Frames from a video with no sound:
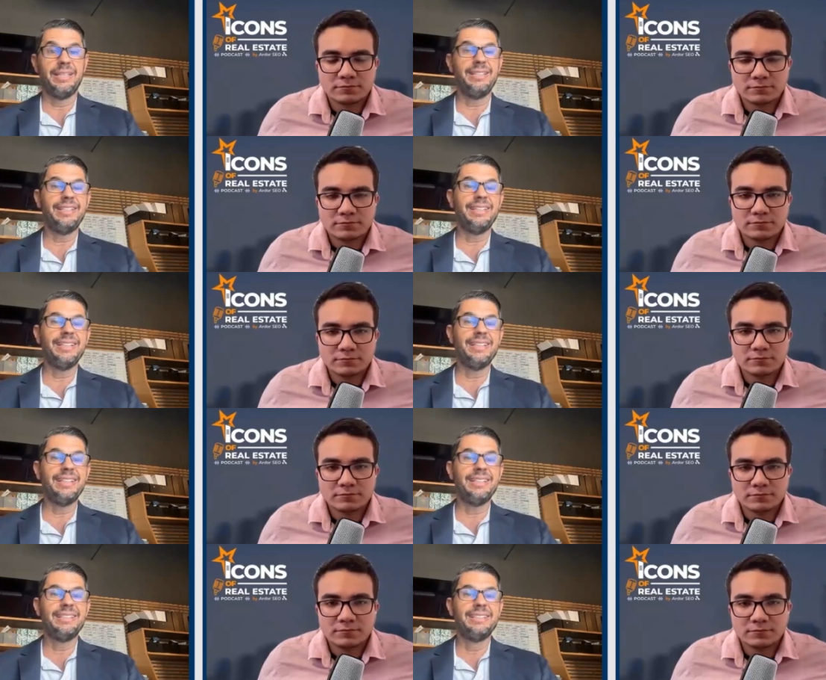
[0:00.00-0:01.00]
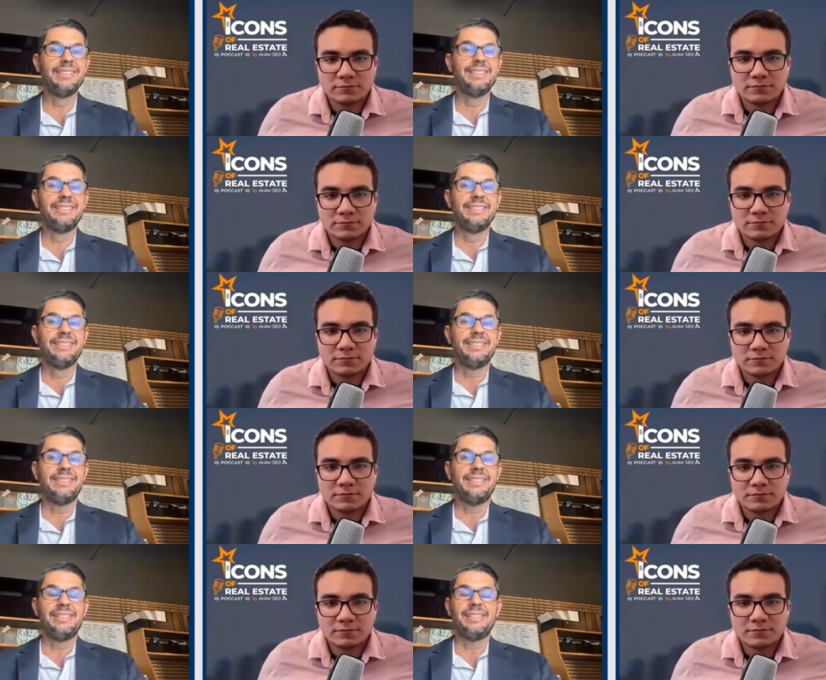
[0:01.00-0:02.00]
Speaker 1: And
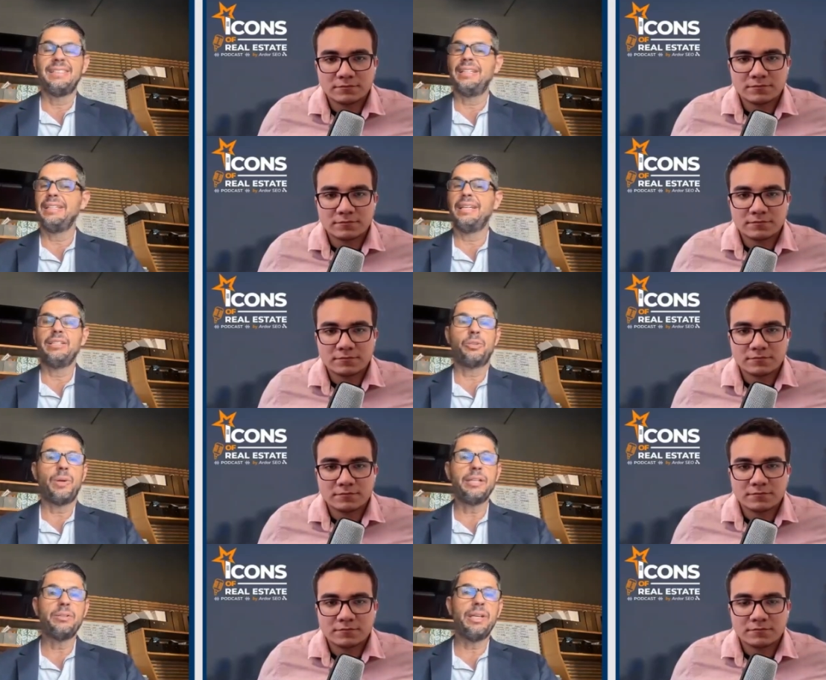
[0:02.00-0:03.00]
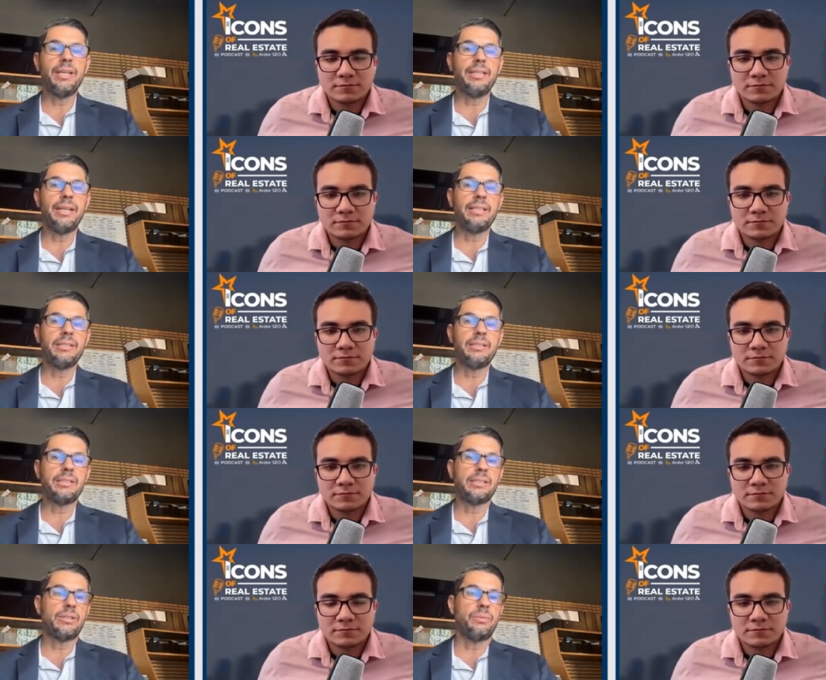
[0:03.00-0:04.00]
I tried to get the
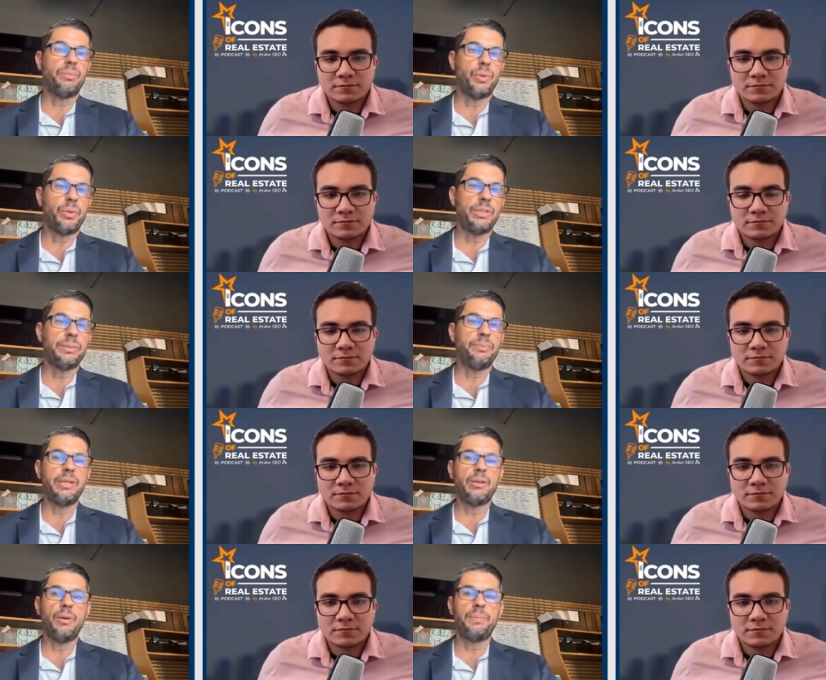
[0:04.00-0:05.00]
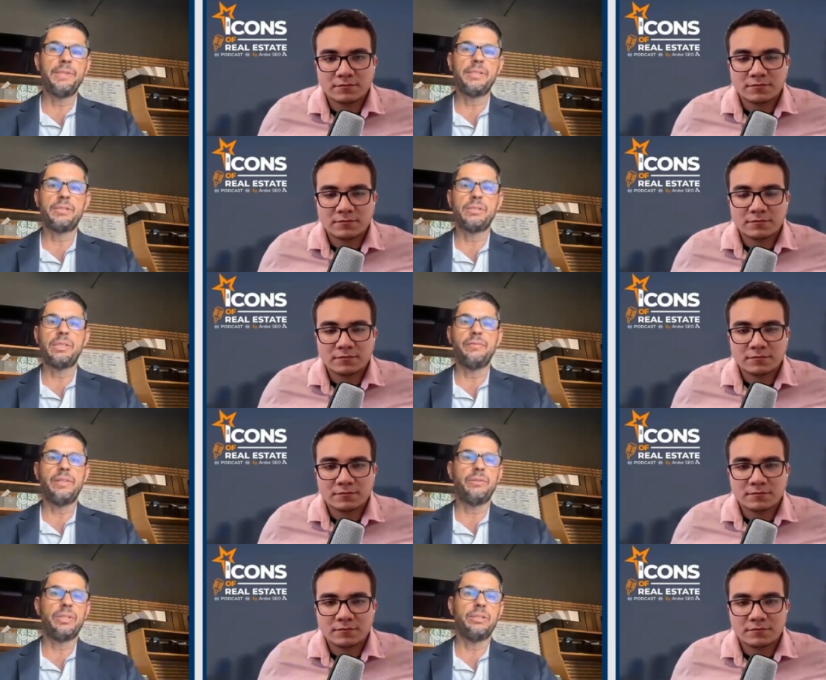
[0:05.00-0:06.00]
others on board, the big companies, to see if
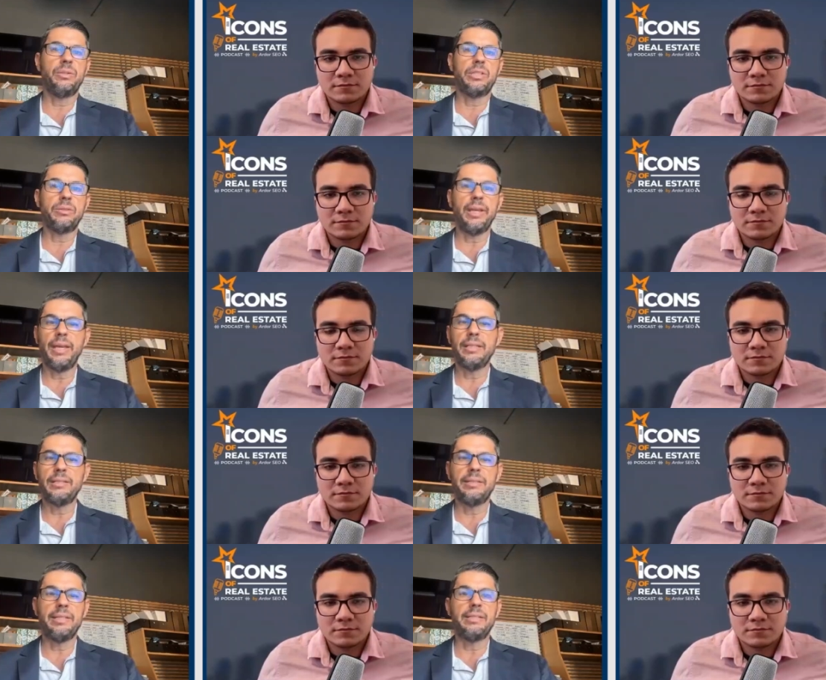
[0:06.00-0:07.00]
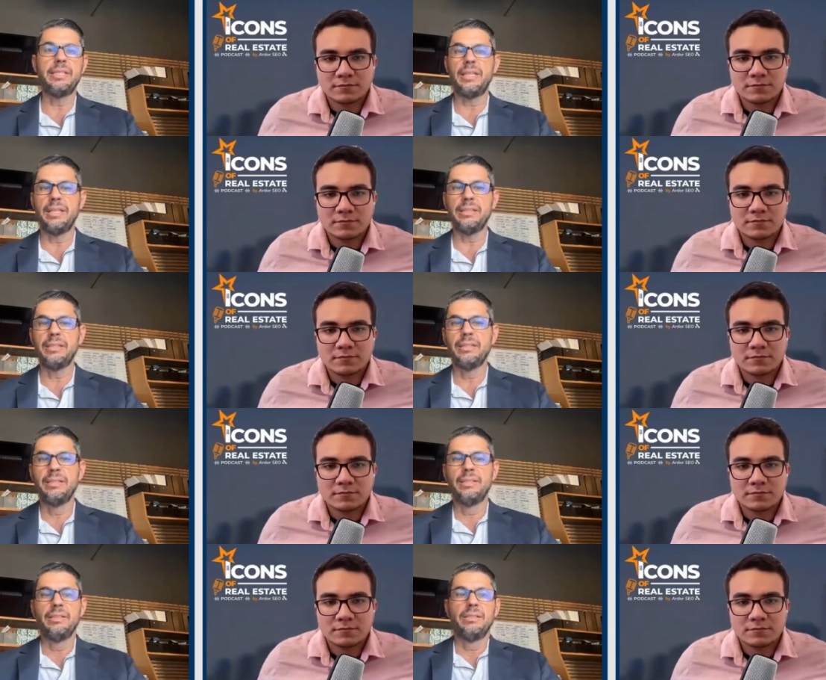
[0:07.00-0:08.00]
they want to do it together. They didn't.
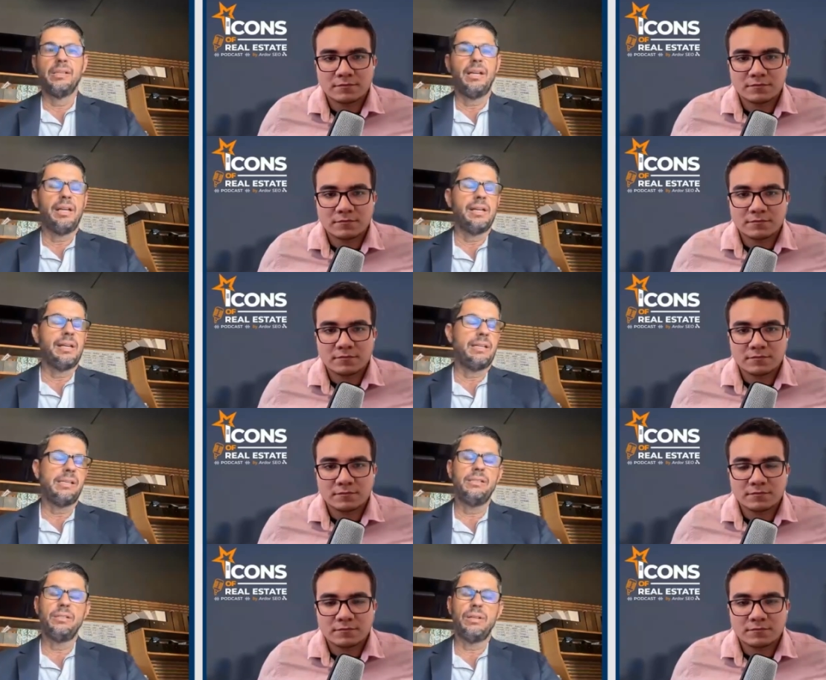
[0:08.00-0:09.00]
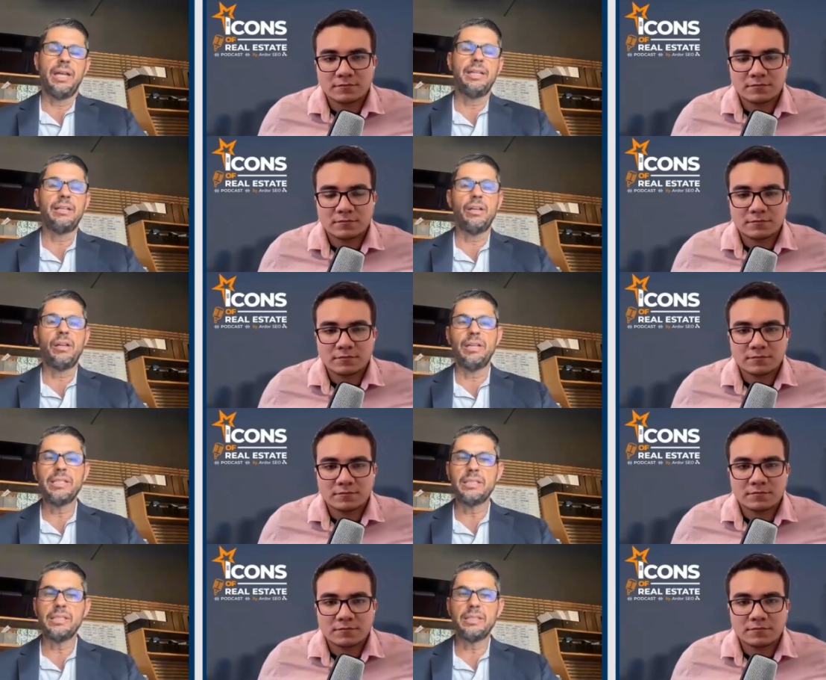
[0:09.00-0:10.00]
You know, I had a lot of
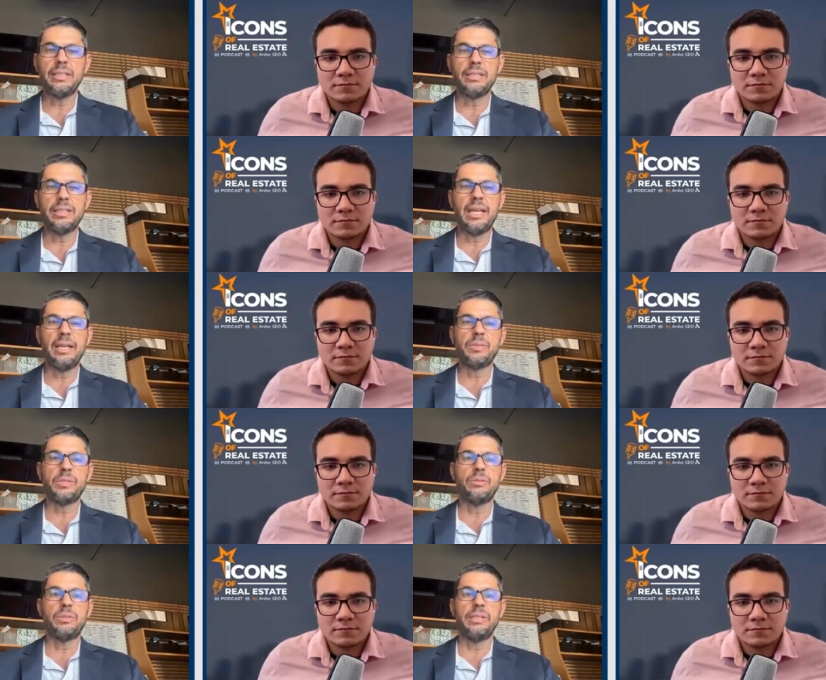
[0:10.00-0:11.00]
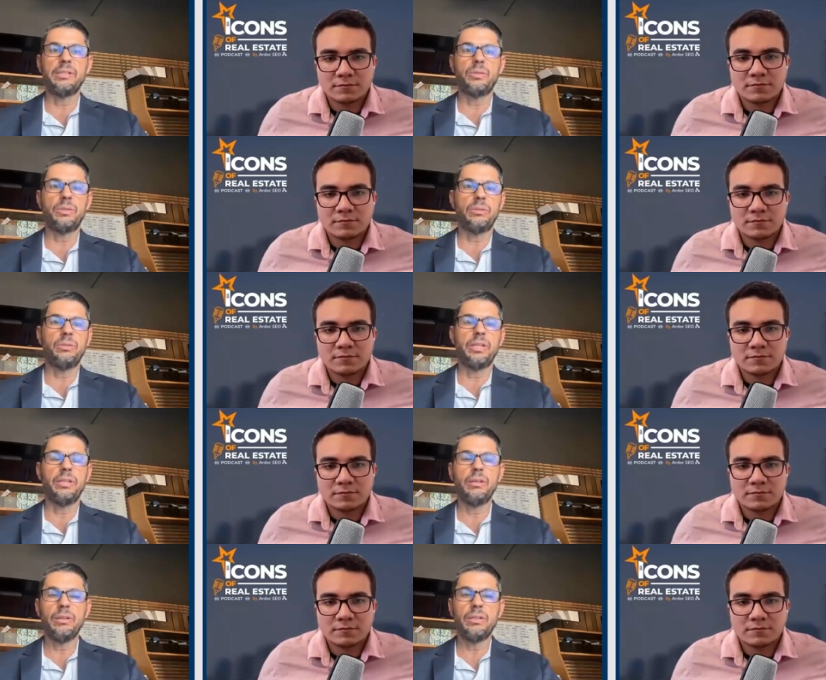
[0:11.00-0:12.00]
listings at the time, so things were
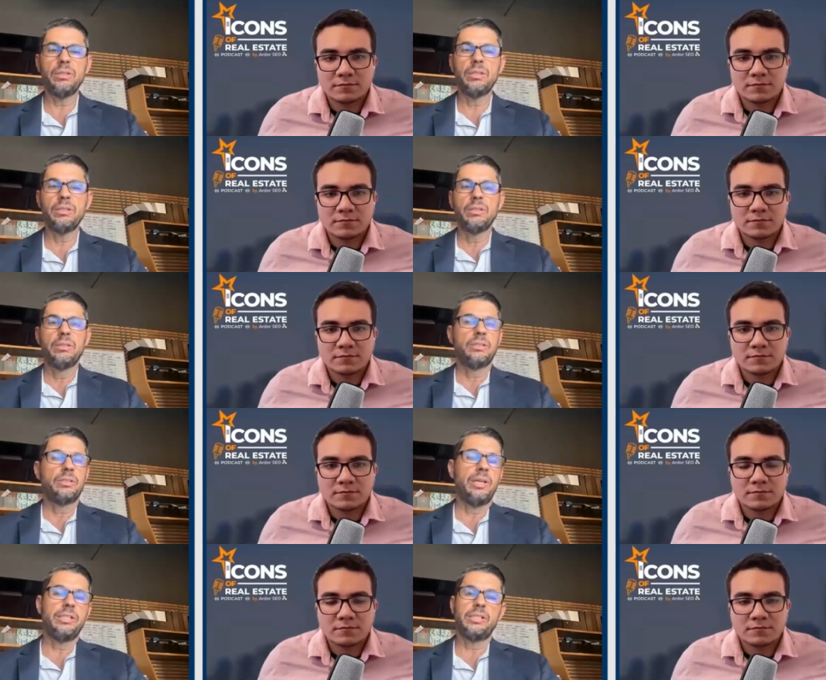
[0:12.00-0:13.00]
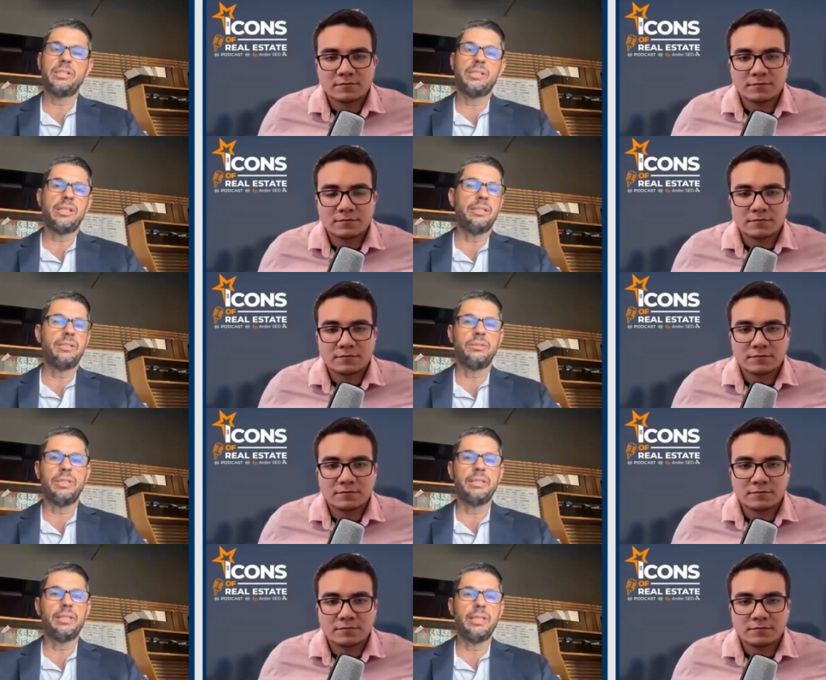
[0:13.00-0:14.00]
looking good. So I just decided to
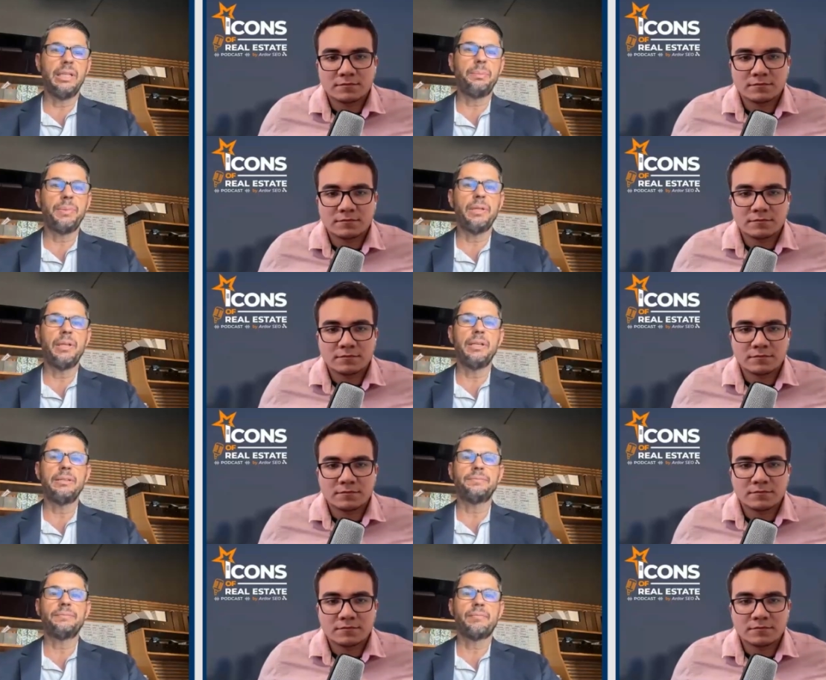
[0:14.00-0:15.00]
take the leap and,